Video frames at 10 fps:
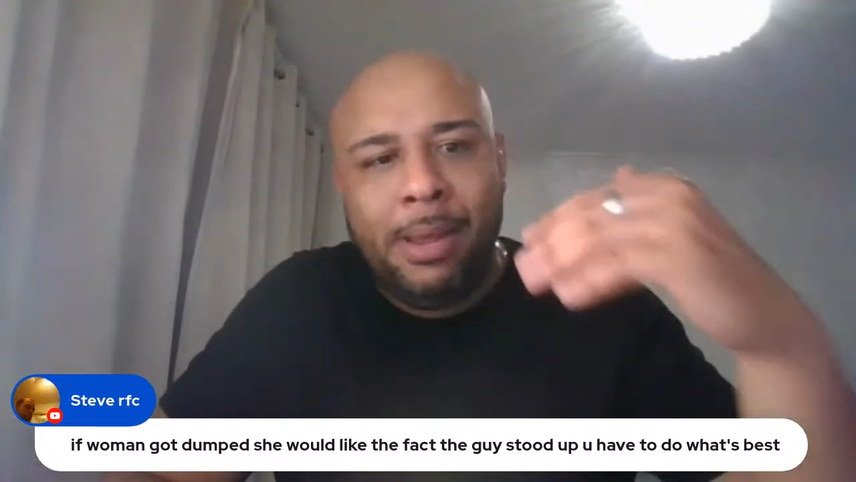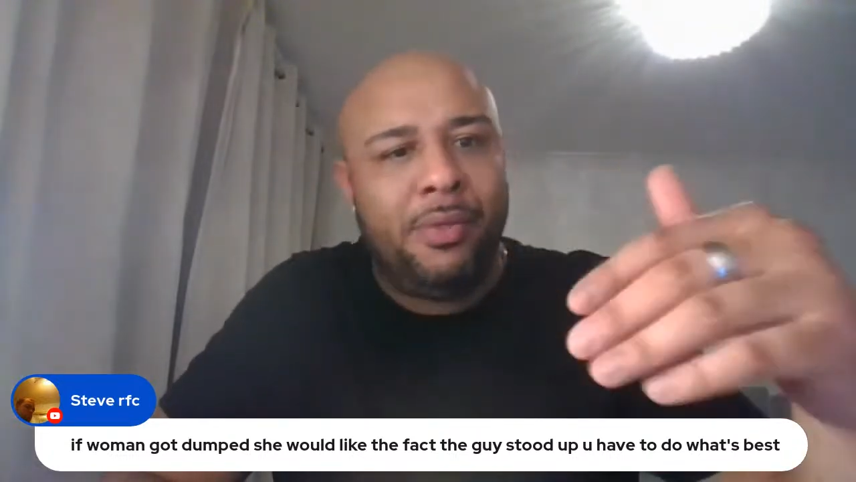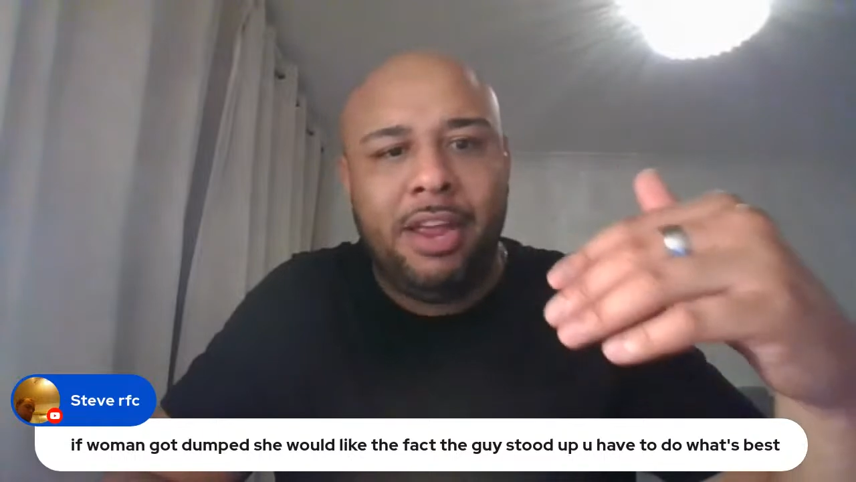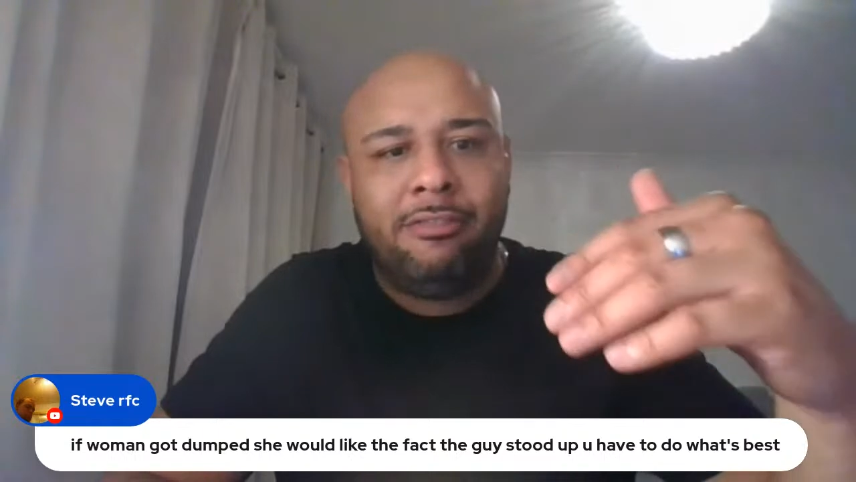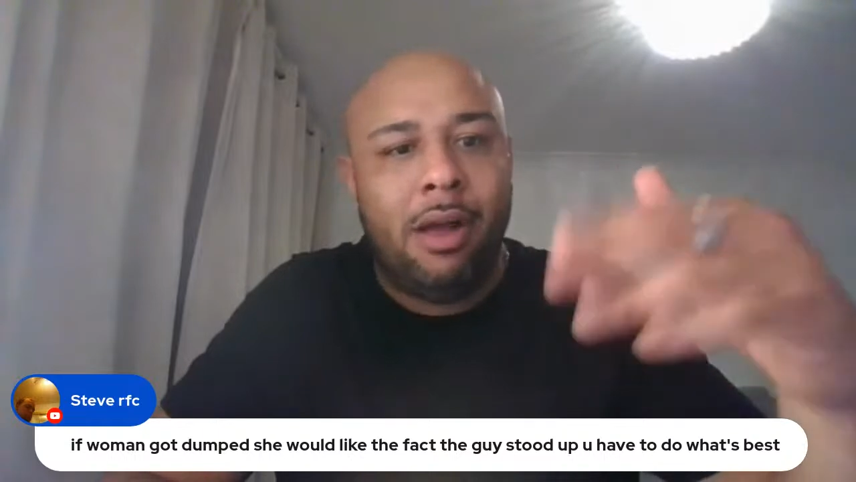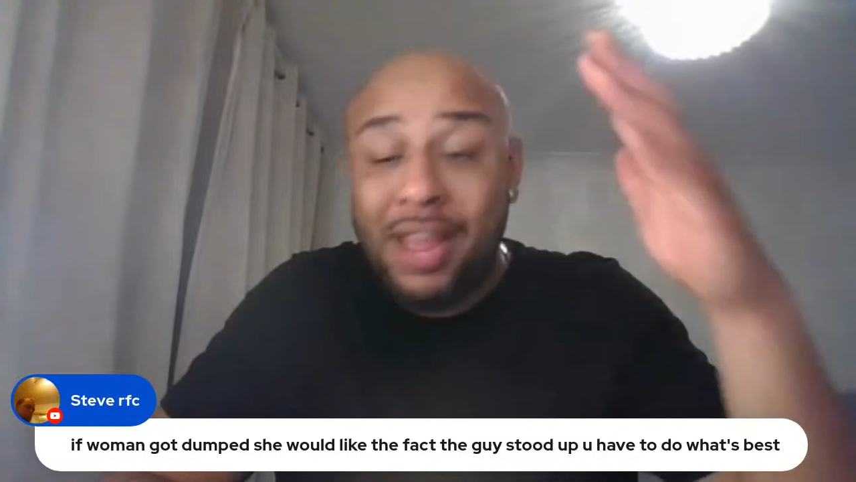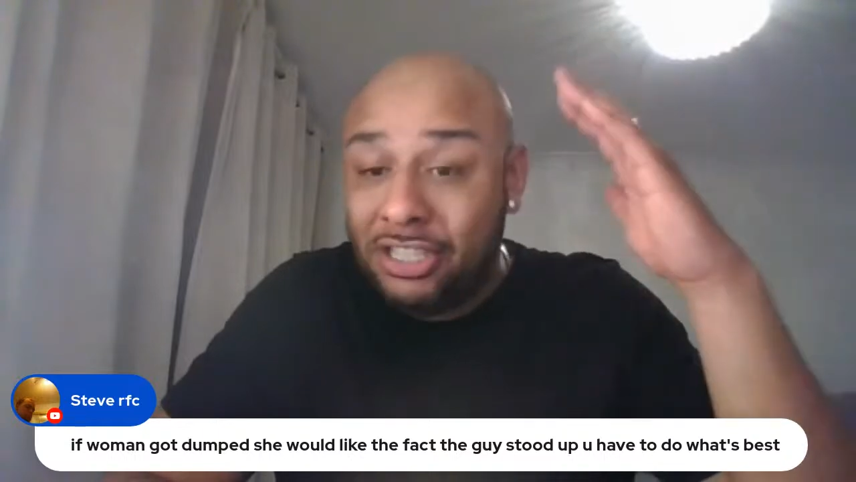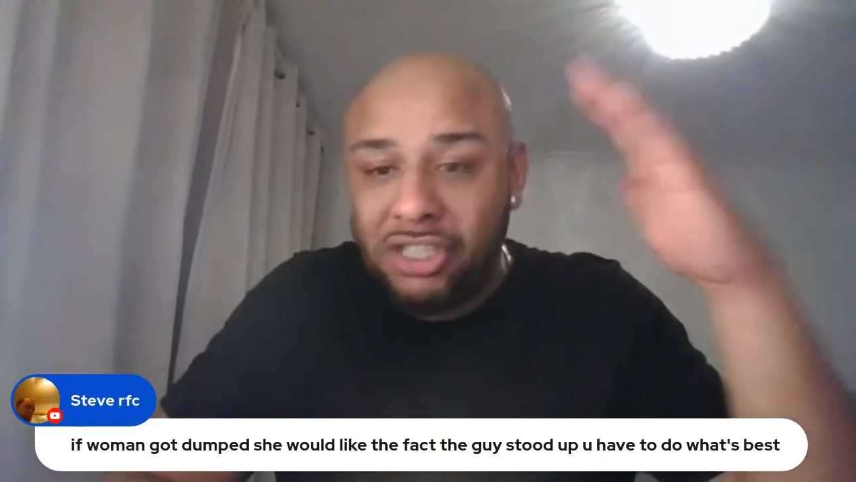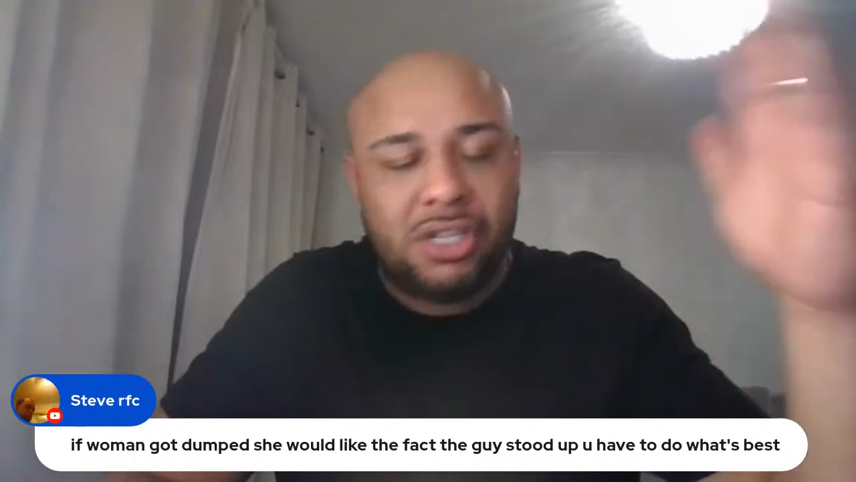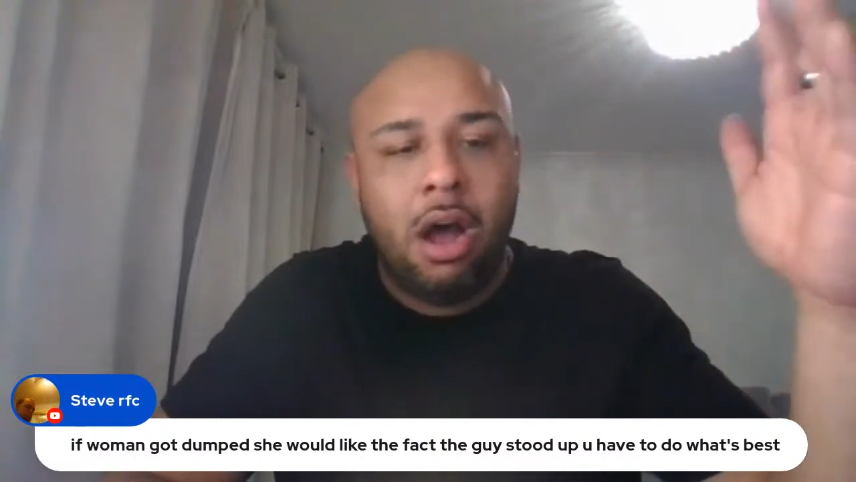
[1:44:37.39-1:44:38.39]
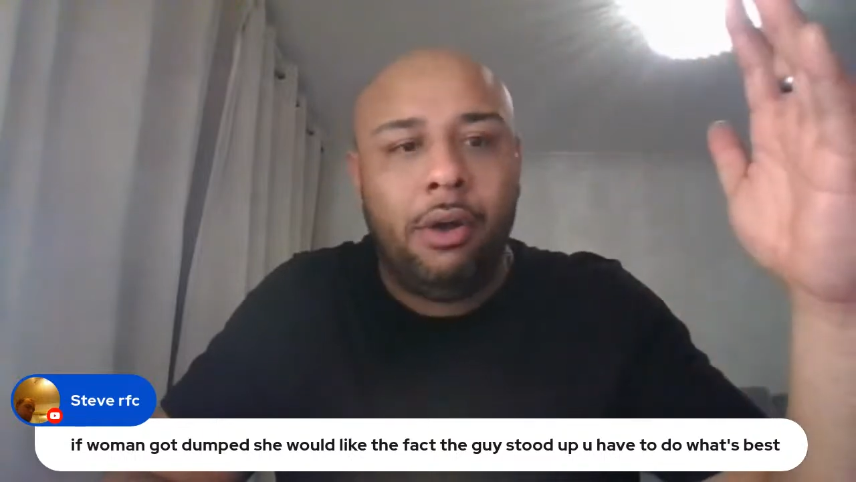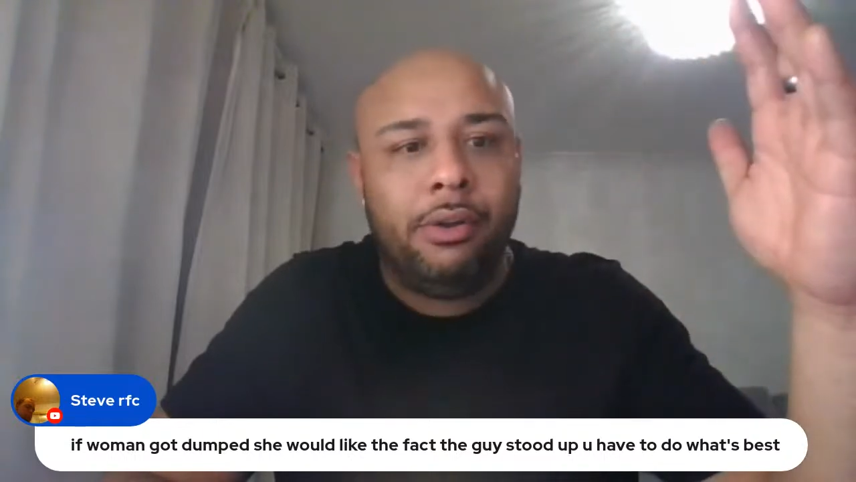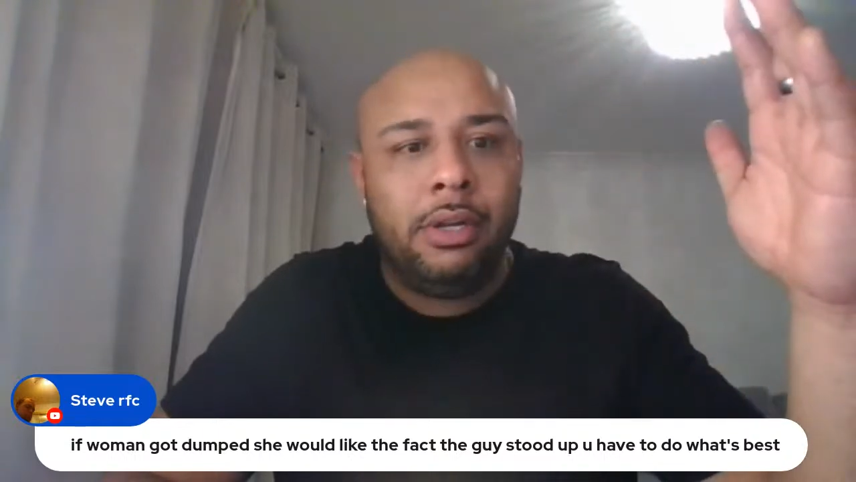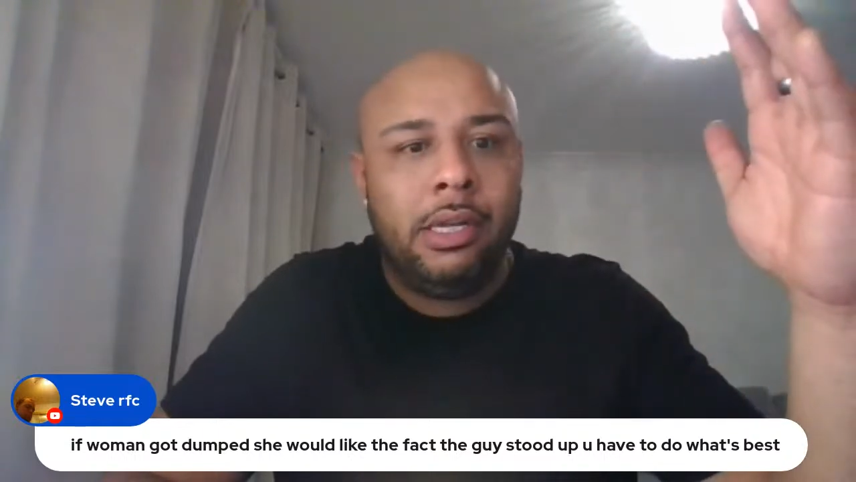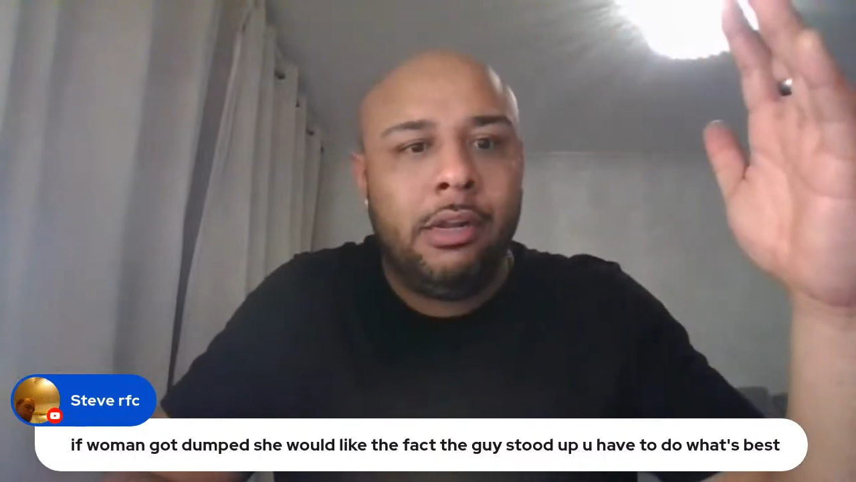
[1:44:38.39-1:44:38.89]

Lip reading: be on their own. They just can't.